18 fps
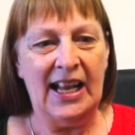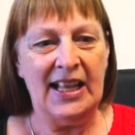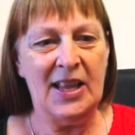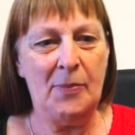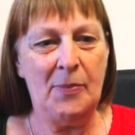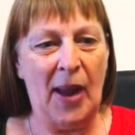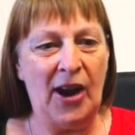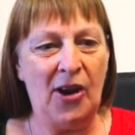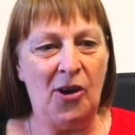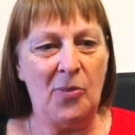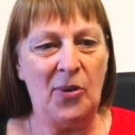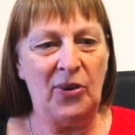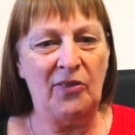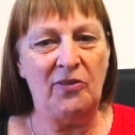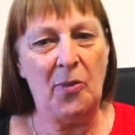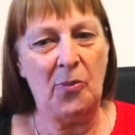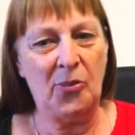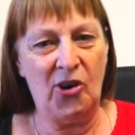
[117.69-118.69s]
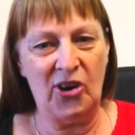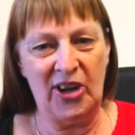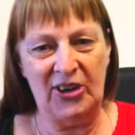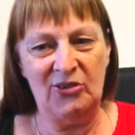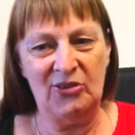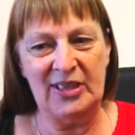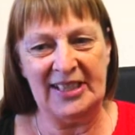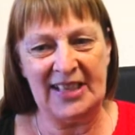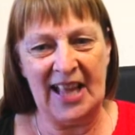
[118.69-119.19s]
the parable of the
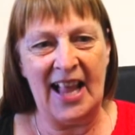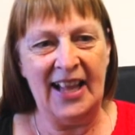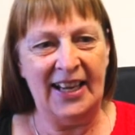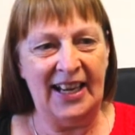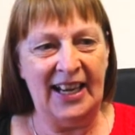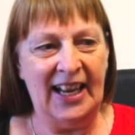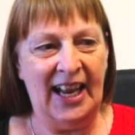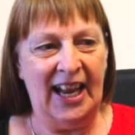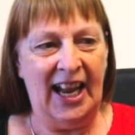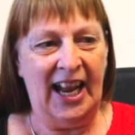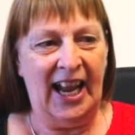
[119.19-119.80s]
prodigal son.